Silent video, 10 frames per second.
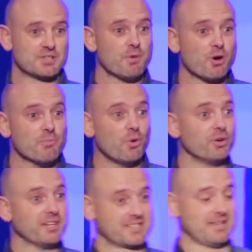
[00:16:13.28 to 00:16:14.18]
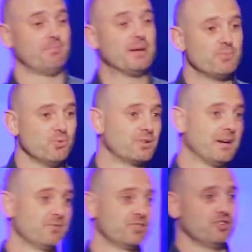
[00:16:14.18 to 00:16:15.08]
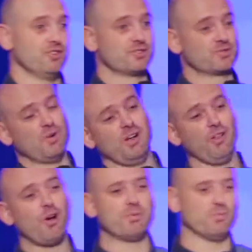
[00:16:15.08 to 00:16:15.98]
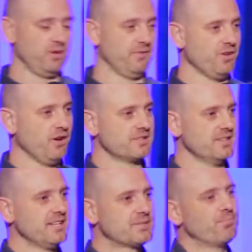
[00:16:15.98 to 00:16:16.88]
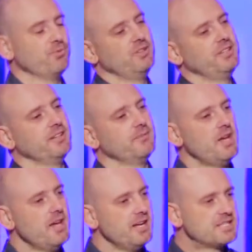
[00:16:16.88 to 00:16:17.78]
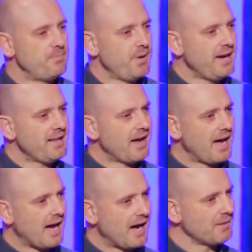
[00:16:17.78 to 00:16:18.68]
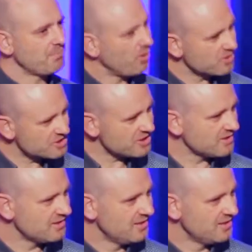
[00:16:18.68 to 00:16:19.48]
Tomorrow morning, some people will come to church as well, and I'll be one of those, and that's brilliant. It's about our heart posture.